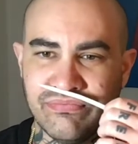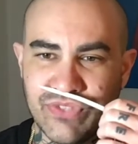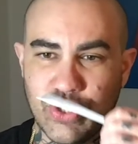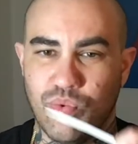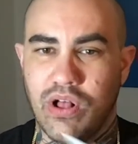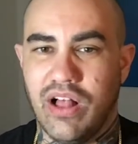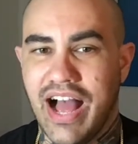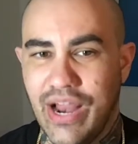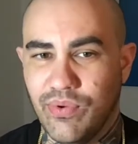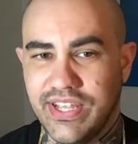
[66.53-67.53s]
So while
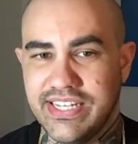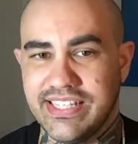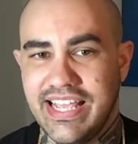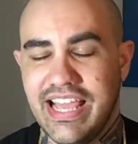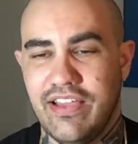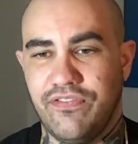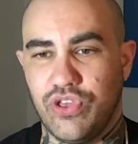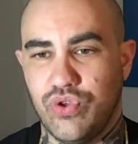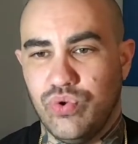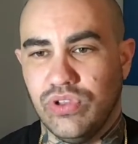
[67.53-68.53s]
I really dislike it, if
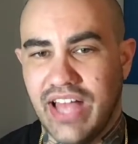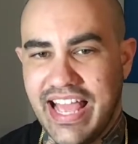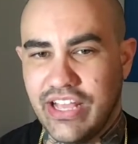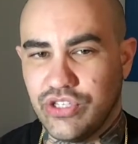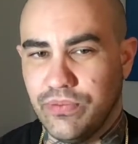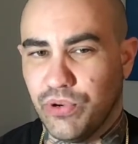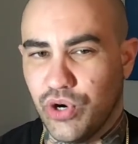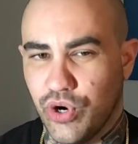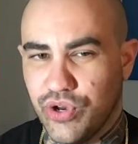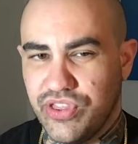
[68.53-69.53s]
you like super
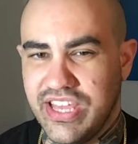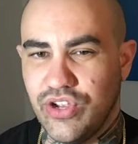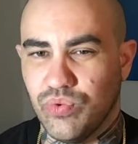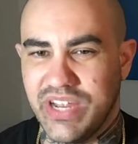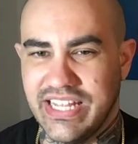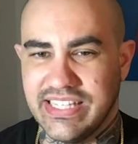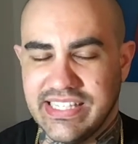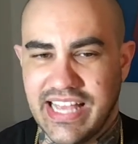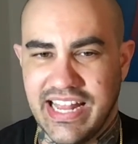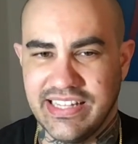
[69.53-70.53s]
earthy green
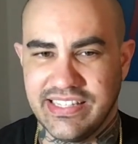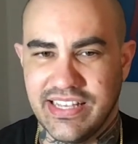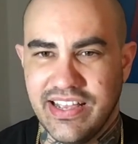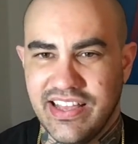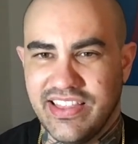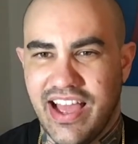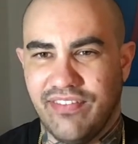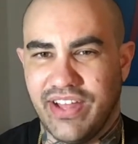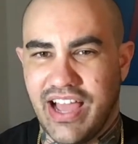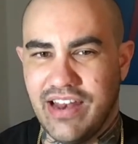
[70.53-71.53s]
scents that have,
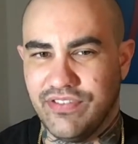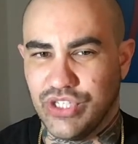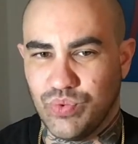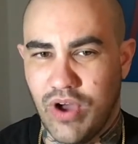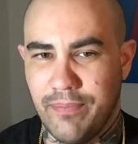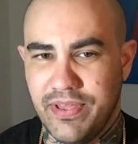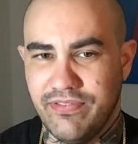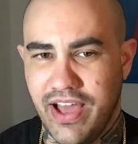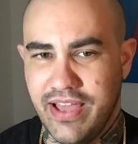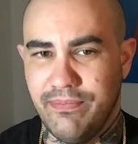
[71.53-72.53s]
like, kind of a swampy
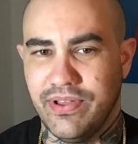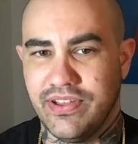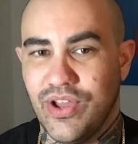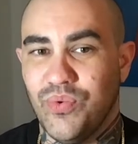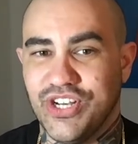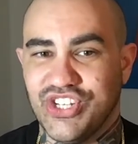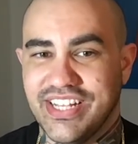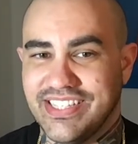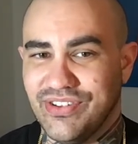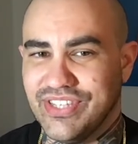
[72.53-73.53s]
vibe, which that
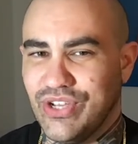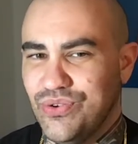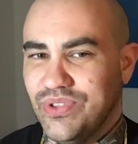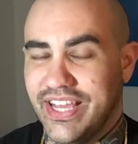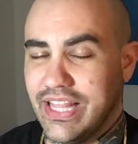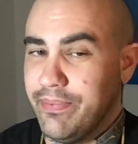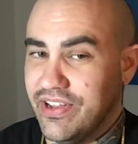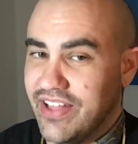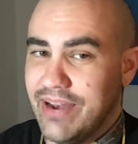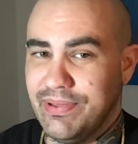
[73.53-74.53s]
sounds like who would like that, but a
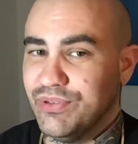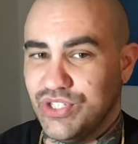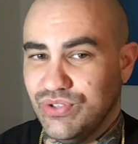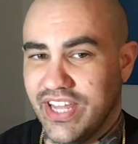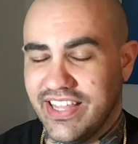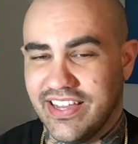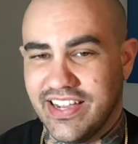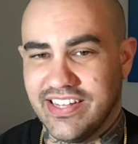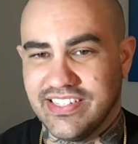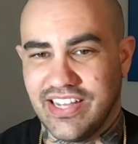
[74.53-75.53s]
lot of people do like that
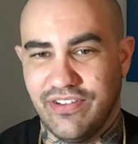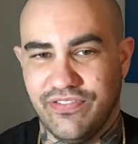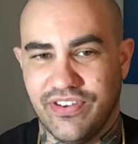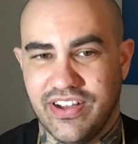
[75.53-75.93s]
kind of stuff.